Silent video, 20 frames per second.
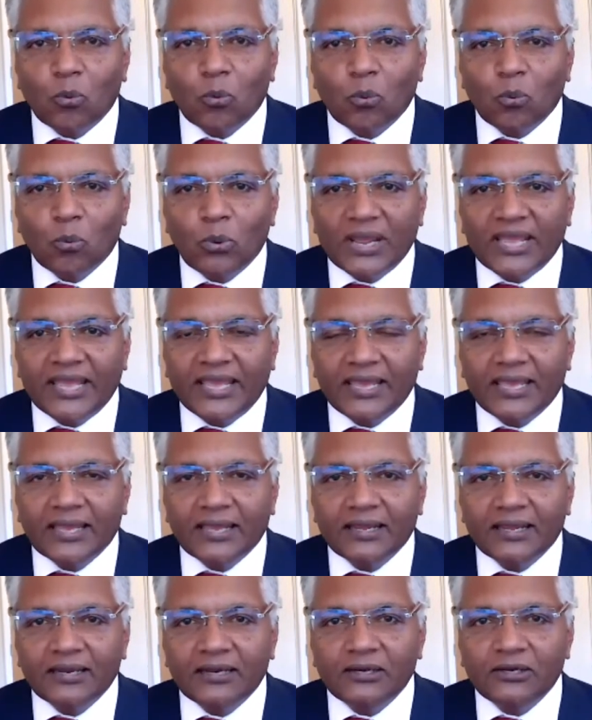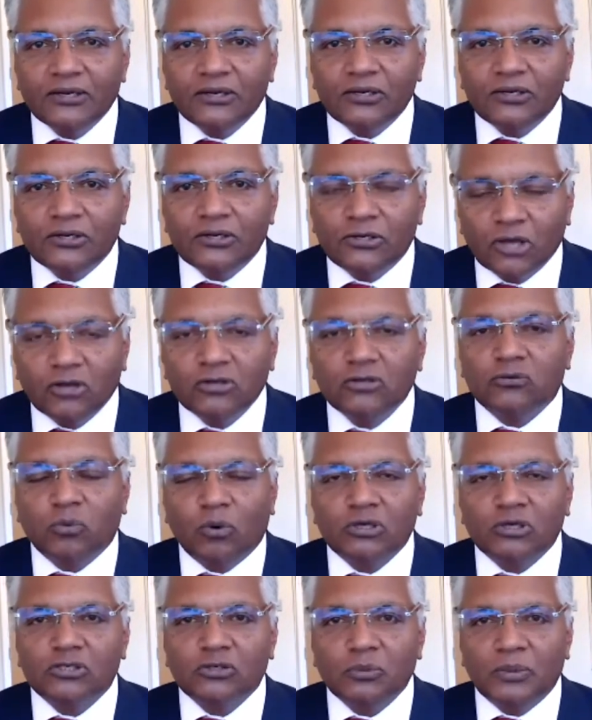we don't
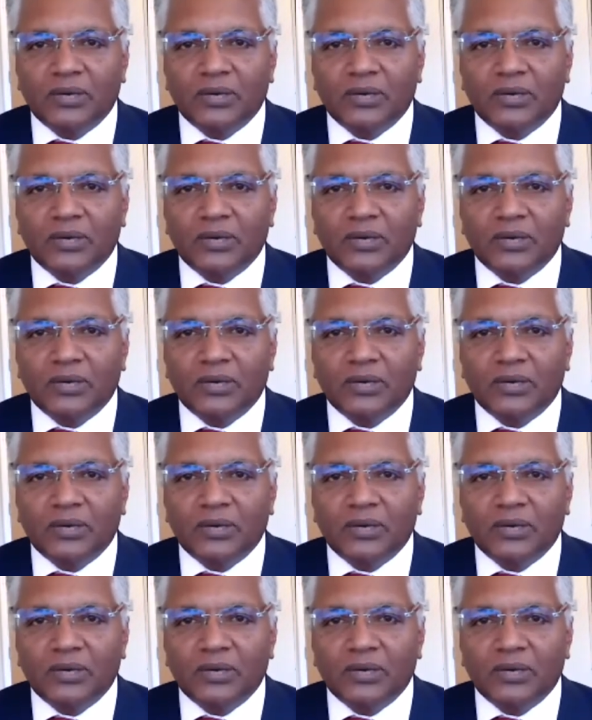want to